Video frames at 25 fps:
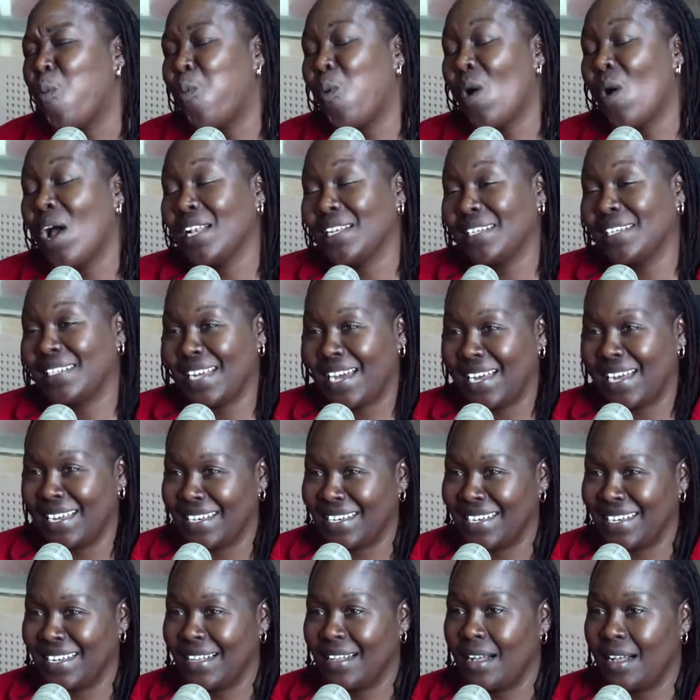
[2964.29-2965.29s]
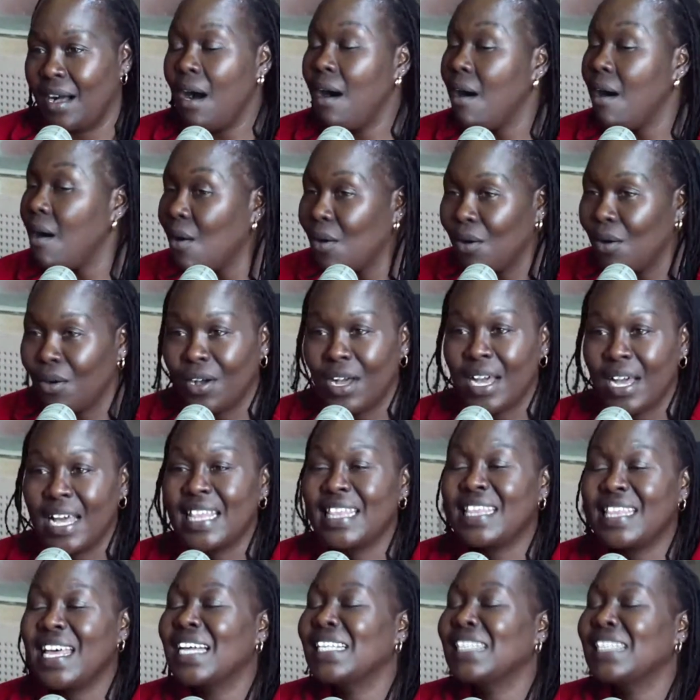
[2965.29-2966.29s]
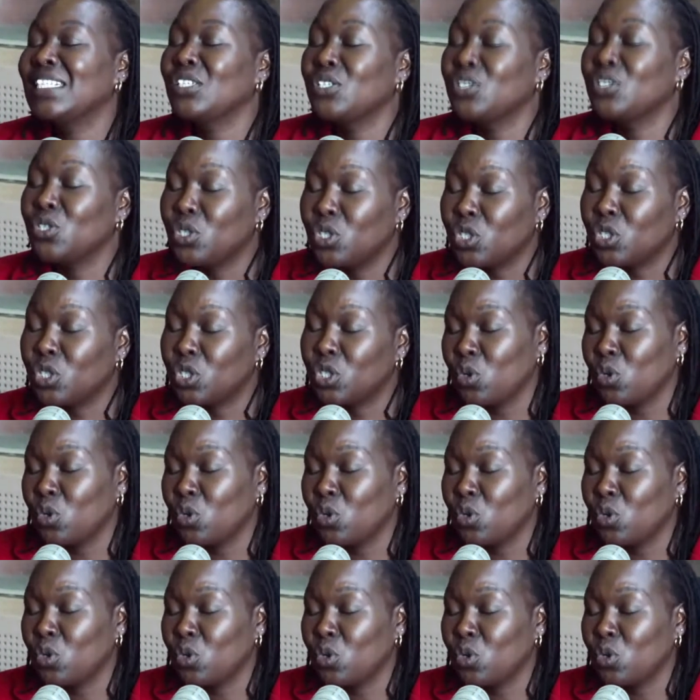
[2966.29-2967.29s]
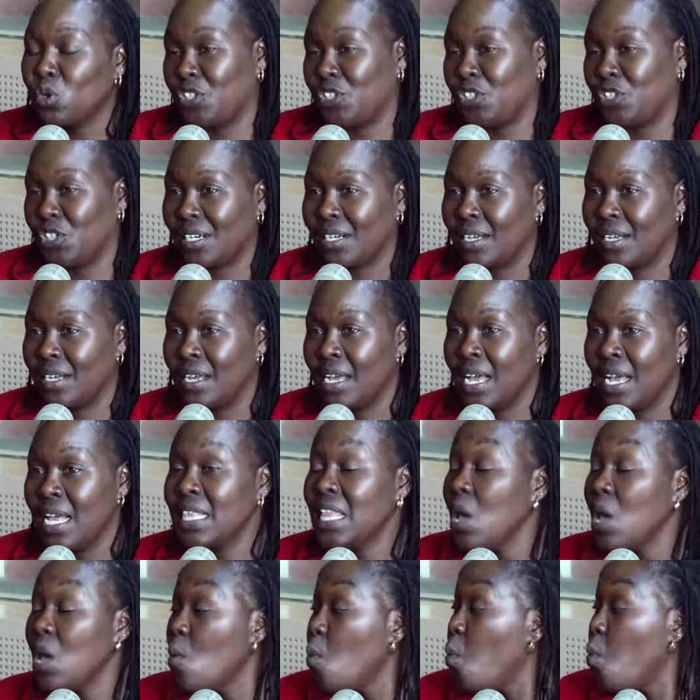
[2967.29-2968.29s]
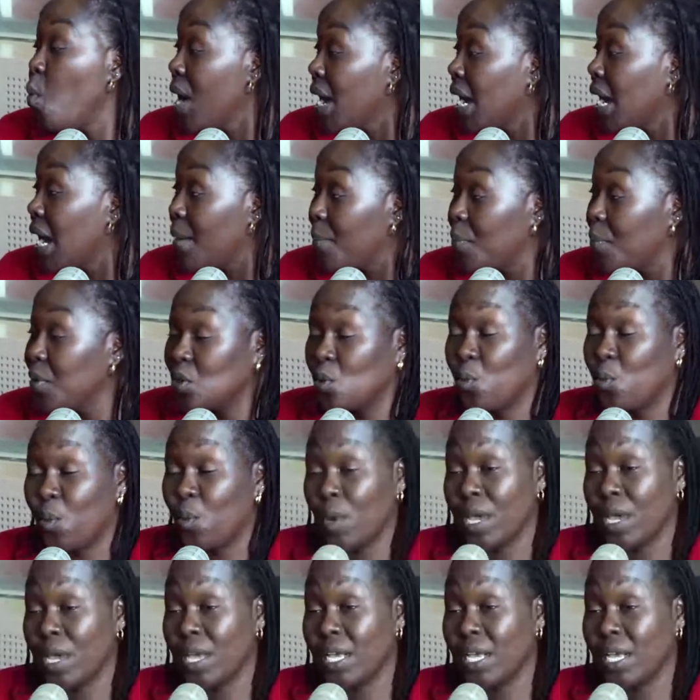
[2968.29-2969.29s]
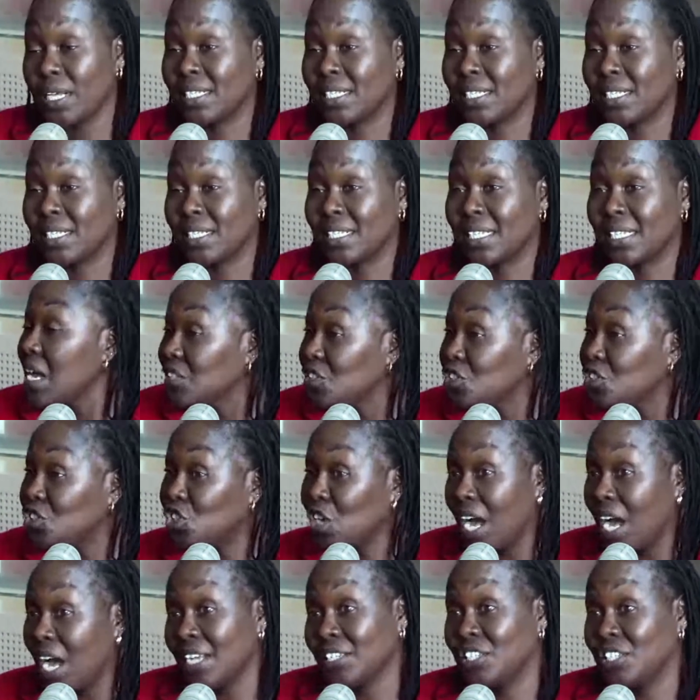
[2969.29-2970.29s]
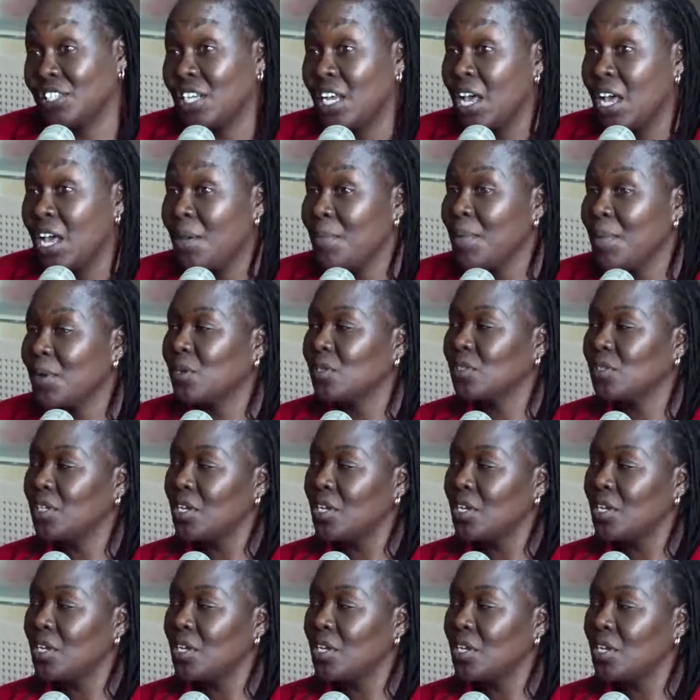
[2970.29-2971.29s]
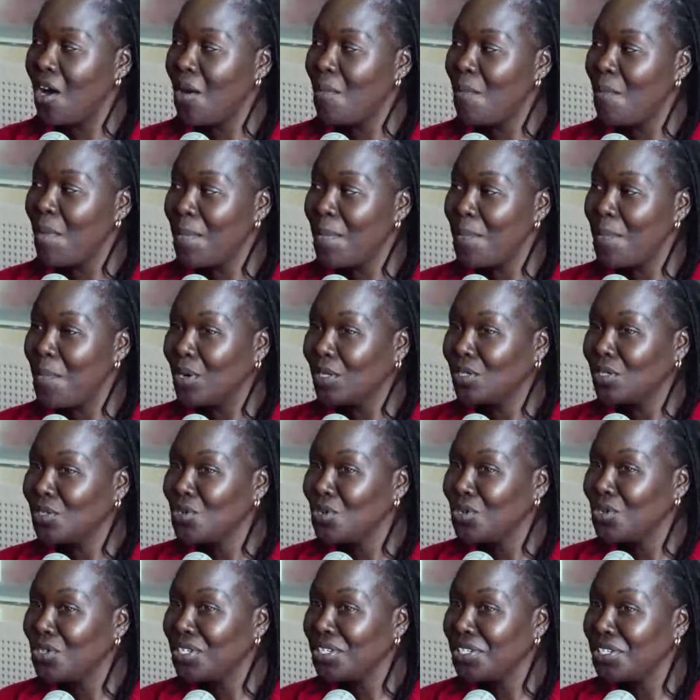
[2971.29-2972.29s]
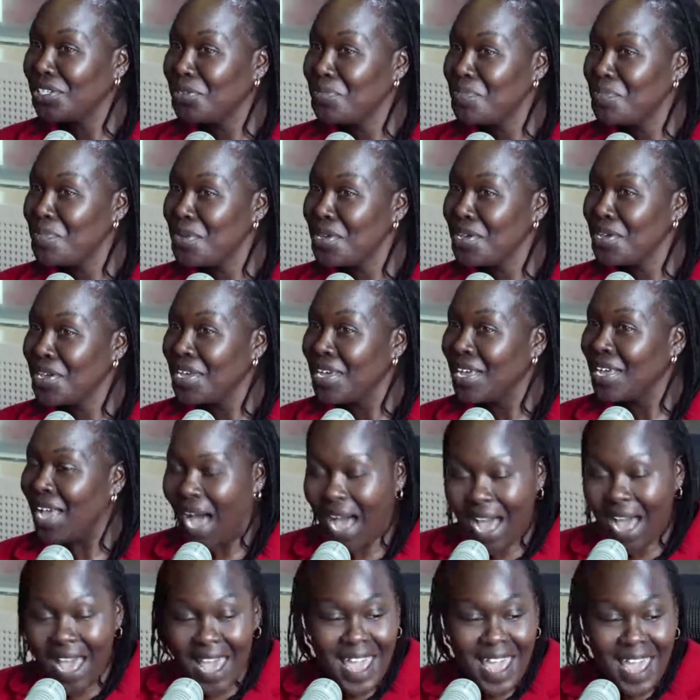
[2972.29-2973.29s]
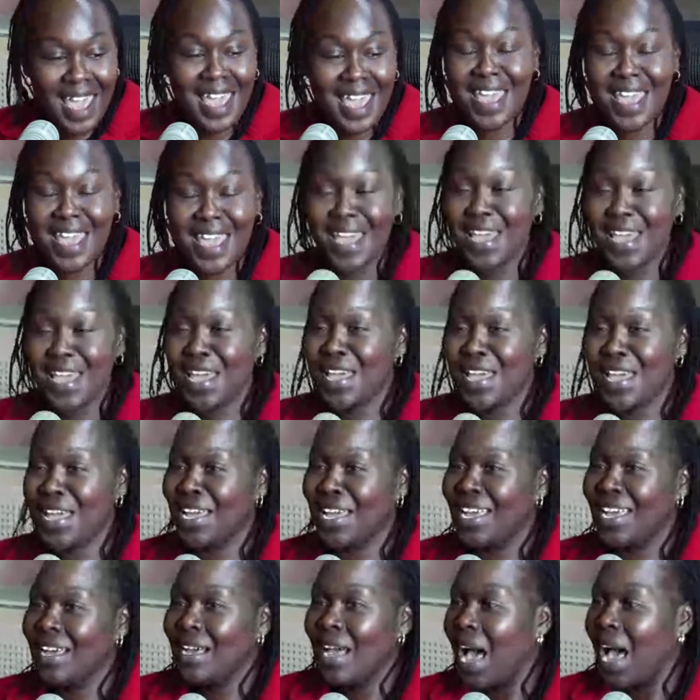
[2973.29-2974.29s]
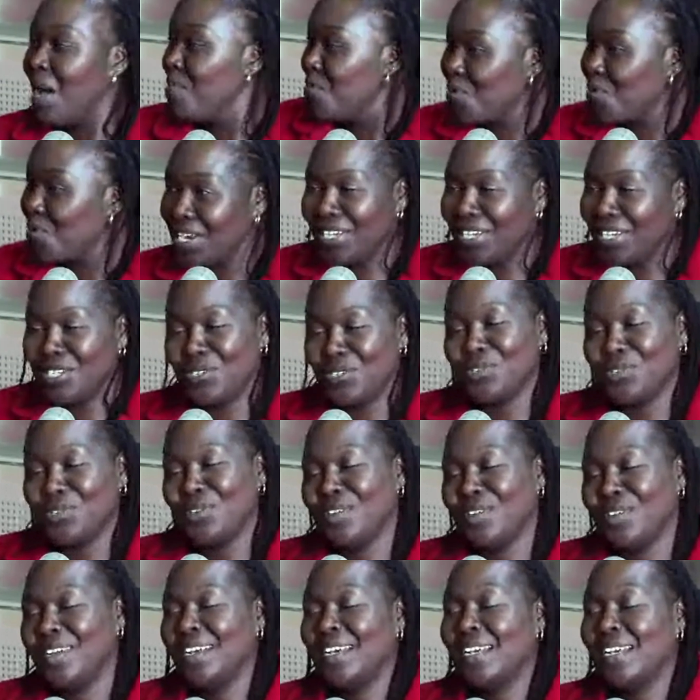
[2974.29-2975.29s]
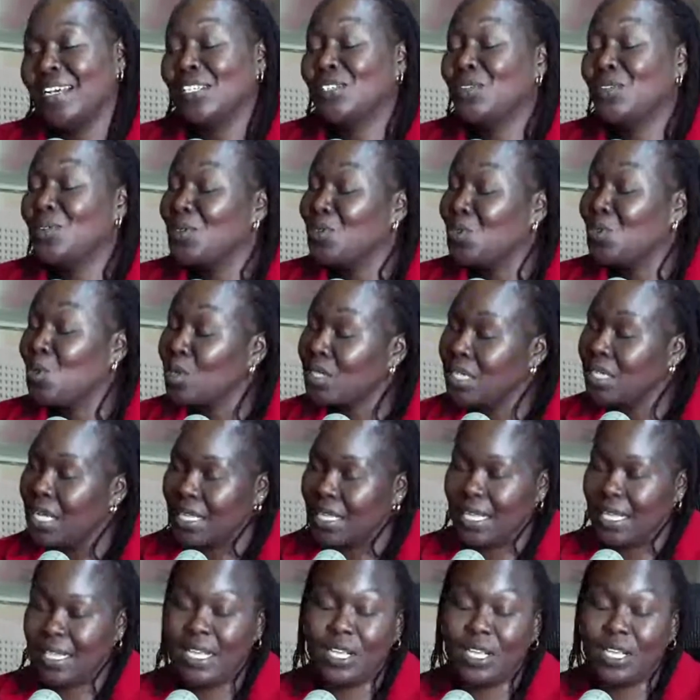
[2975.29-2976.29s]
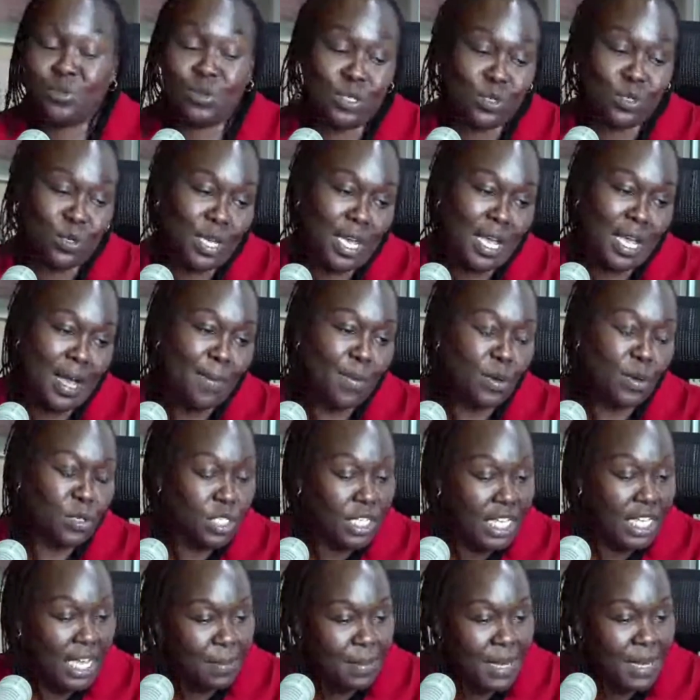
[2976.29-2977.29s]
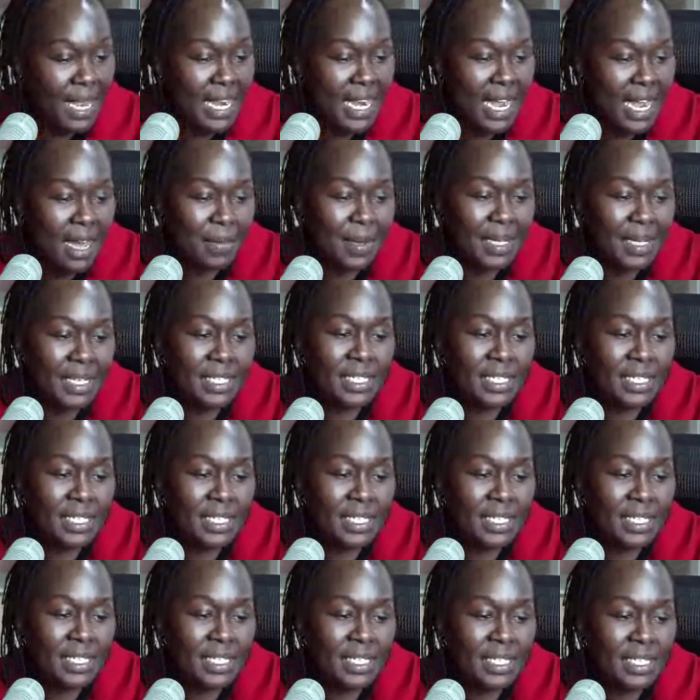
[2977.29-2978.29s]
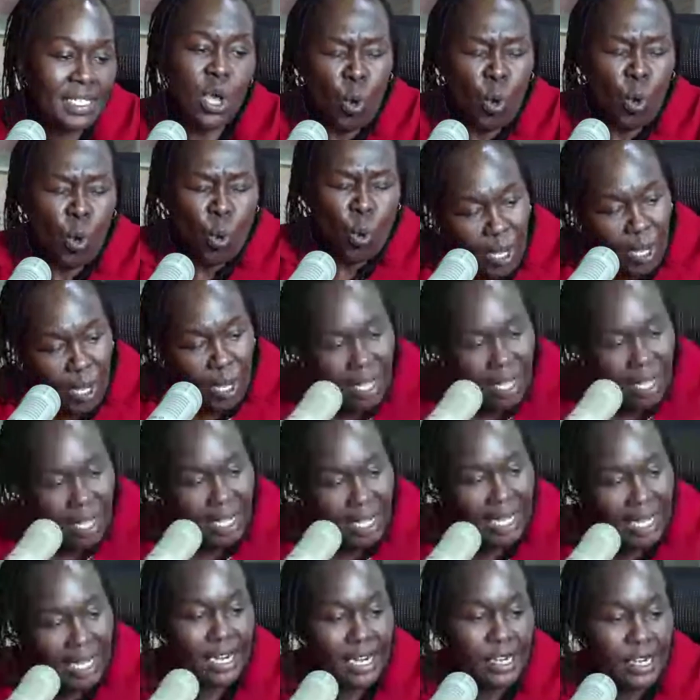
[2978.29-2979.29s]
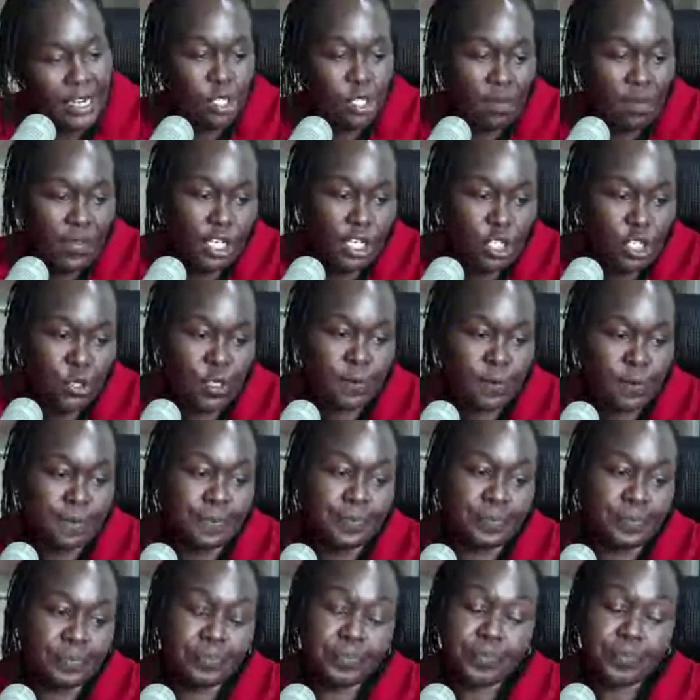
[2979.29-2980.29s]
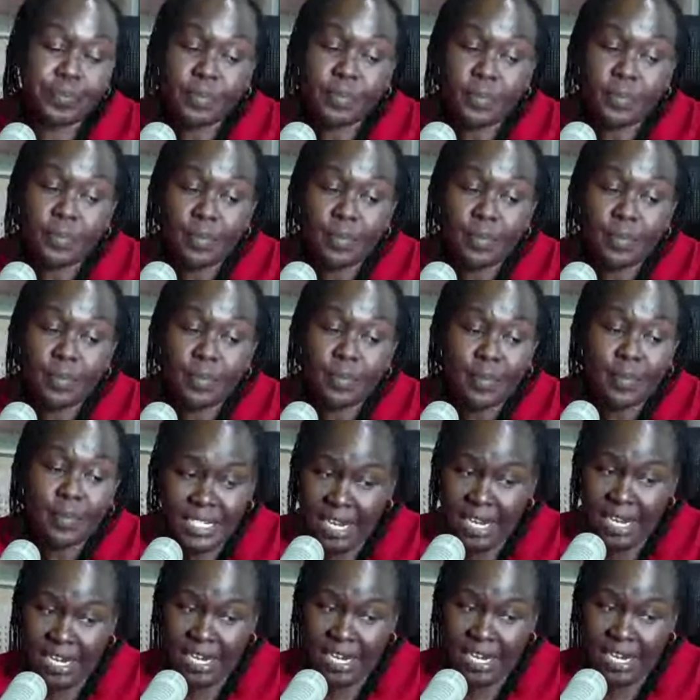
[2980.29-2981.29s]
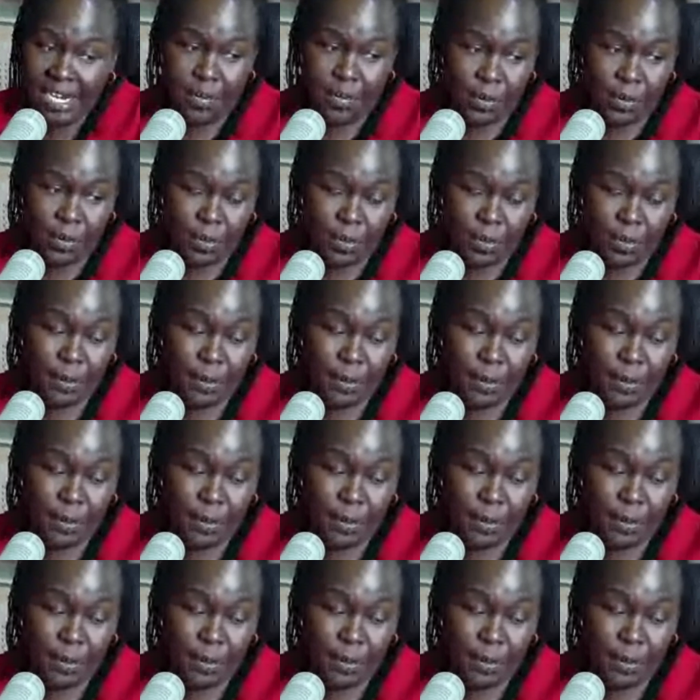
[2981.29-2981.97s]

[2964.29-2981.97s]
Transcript: Well done. Oh, that's super magic. They wake up with wings. They are charged because they know, oh, my boss noticed me. Yeah. Aye, I'm ready to. So those are the things we're talking about. Team dynamics, quickly resolving issues and turning around.